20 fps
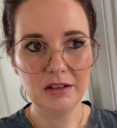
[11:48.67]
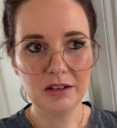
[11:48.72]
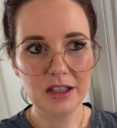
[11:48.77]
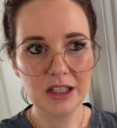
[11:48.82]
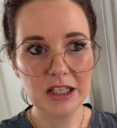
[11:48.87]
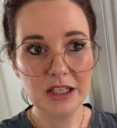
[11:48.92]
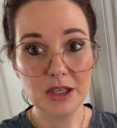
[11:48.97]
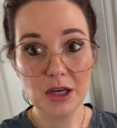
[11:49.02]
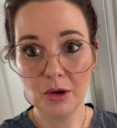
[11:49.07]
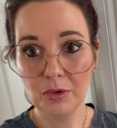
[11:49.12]

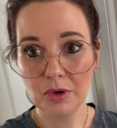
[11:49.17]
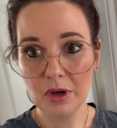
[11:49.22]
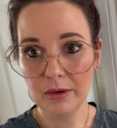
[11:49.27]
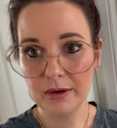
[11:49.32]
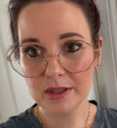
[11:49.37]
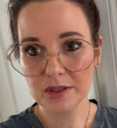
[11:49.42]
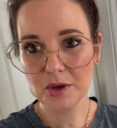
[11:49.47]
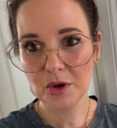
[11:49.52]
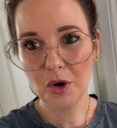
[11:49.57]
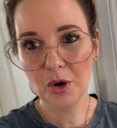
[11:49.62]
you don't know
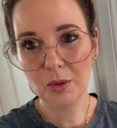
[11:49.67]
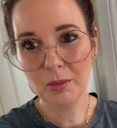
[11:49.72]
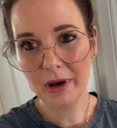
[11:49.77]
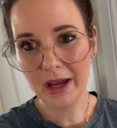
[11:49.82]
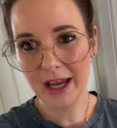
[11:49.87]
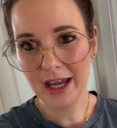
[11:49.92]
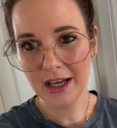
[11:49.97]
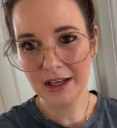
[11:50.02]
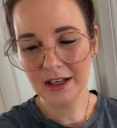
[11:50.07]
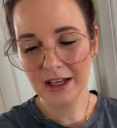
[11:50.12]
it's
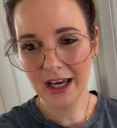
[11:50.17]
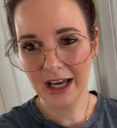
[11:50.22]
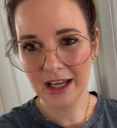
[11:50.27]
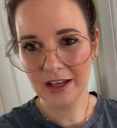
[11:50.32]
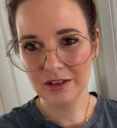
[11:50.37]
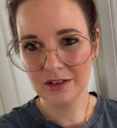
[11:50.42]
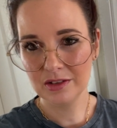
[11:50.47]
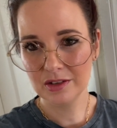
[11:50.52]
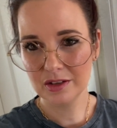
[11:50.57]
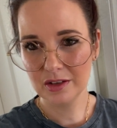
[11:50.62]
coming
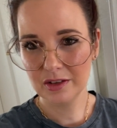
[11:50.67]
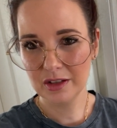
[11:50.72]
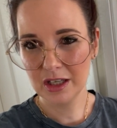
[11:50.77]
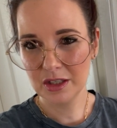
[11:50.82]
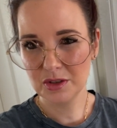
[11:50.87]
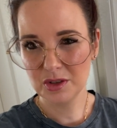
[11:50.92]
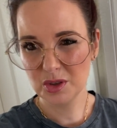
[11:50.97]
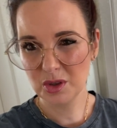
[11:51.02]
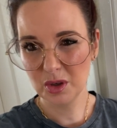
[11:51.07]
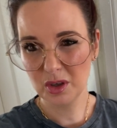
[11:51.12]
and they're
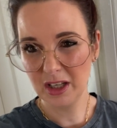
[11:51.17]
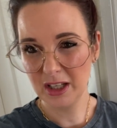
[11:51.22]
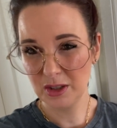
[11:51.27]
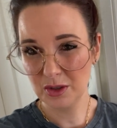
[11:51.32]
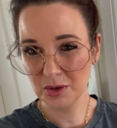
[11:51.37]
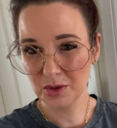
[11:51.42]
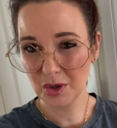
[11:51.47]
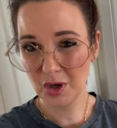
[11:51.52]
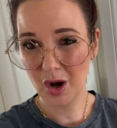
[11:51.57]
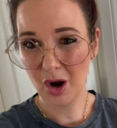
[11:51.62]
suddenly
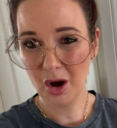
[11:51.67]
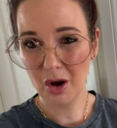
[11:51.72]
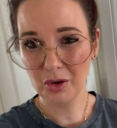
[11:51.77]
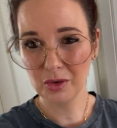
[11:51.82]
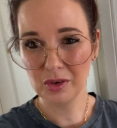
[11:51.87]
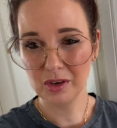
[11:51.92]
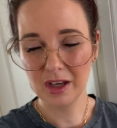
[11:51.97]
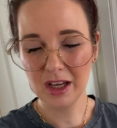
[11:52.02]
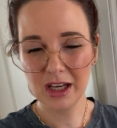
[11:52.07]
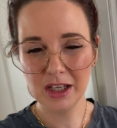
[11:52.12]
just
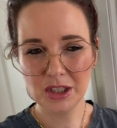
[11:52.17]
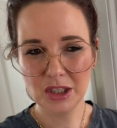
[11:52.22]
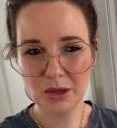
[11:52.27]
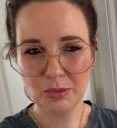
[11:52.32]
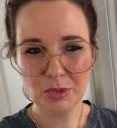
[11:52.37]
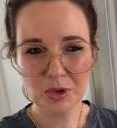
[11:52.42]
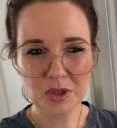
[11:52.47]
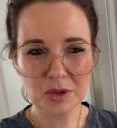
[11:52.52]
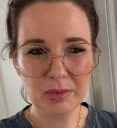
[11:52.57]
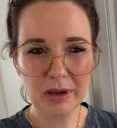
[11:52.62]
gone, and you
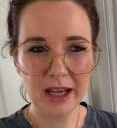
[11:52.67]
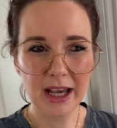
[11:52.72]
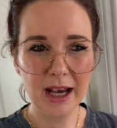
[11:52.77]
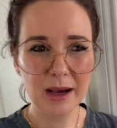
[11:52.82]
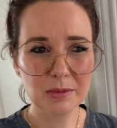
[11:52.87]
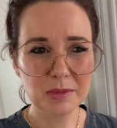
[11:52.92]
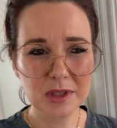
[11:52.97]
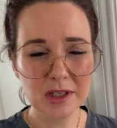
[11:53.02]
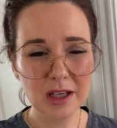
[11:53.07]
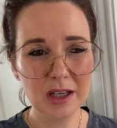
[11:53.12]
must be
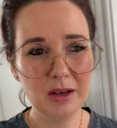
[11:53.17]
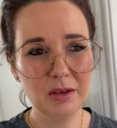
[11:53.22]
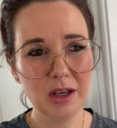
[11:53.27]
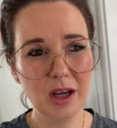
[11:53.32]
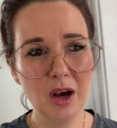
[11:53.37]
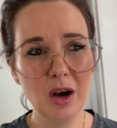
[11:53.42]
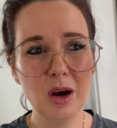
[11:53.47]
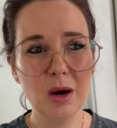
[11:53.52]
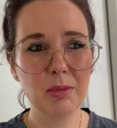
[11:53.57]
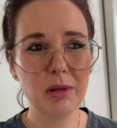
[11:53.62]
absolutely
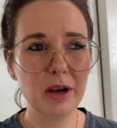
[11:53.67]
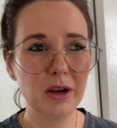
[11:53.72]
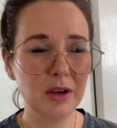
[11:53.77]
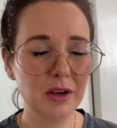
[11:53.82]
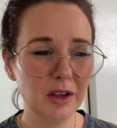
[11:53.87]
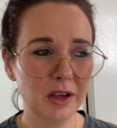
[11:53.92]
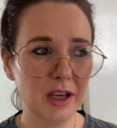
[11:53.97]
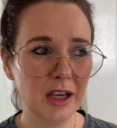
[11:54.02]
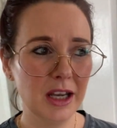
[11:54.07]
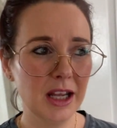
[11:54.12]

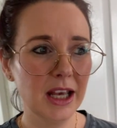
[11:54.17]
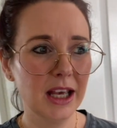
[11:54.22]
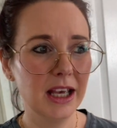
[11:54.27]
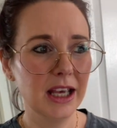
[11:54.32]
heartbroken.